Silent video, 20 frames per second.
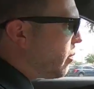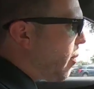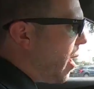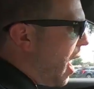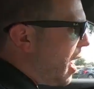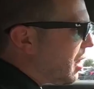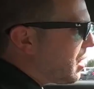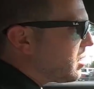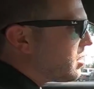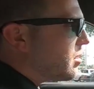the
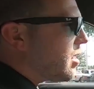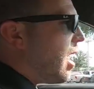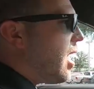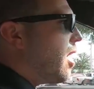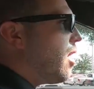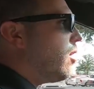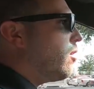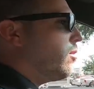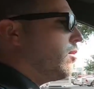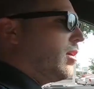body
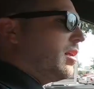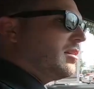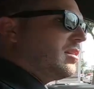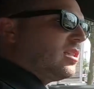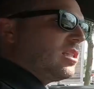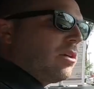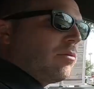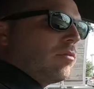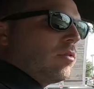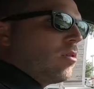style,
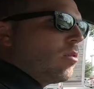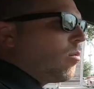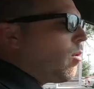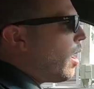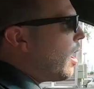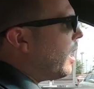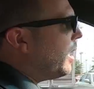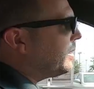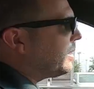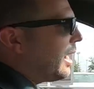
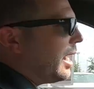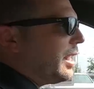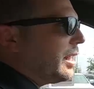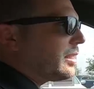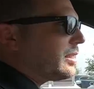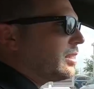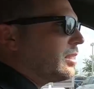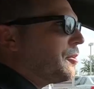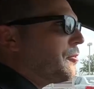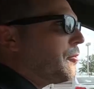interior-wise and
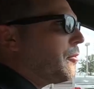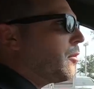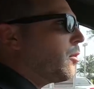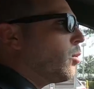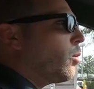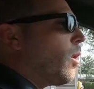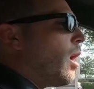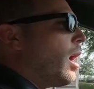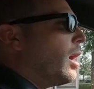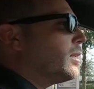
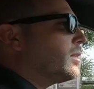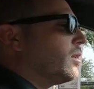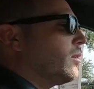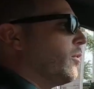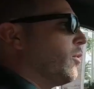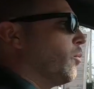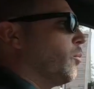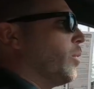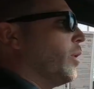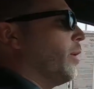exterior-wise a
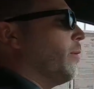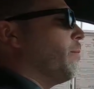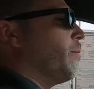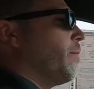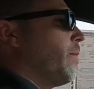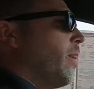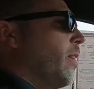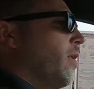little bit.